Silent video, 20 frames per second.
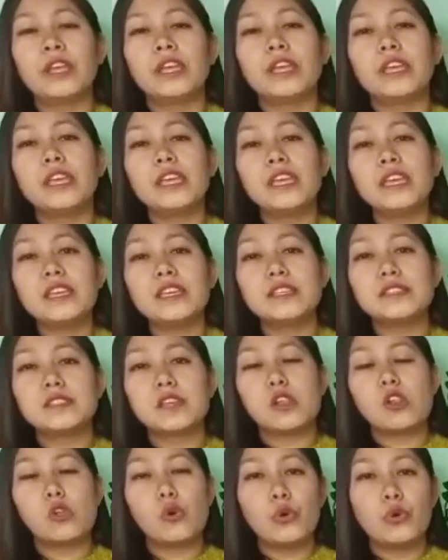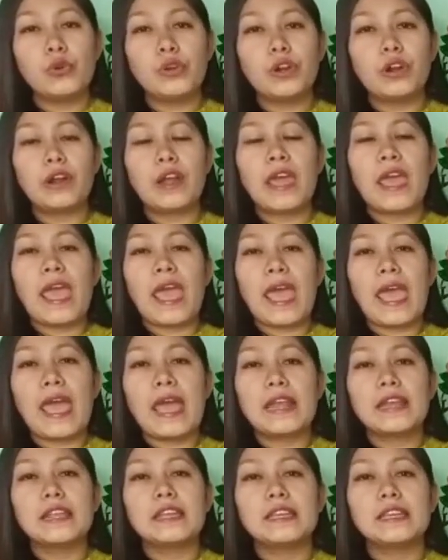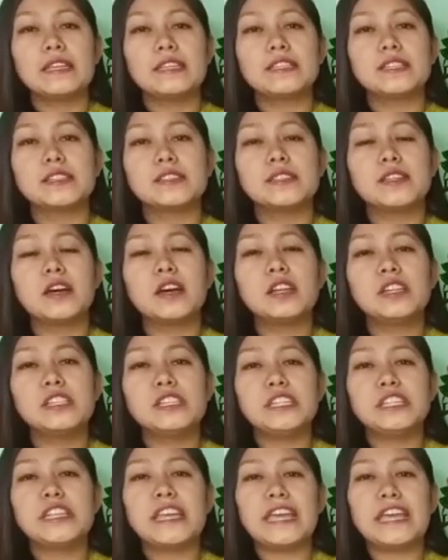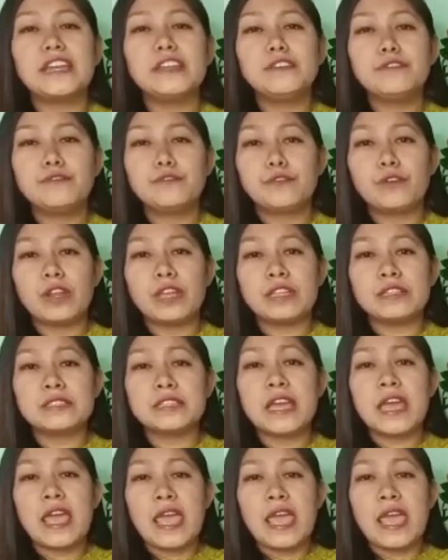He is a loner and he does not need any friends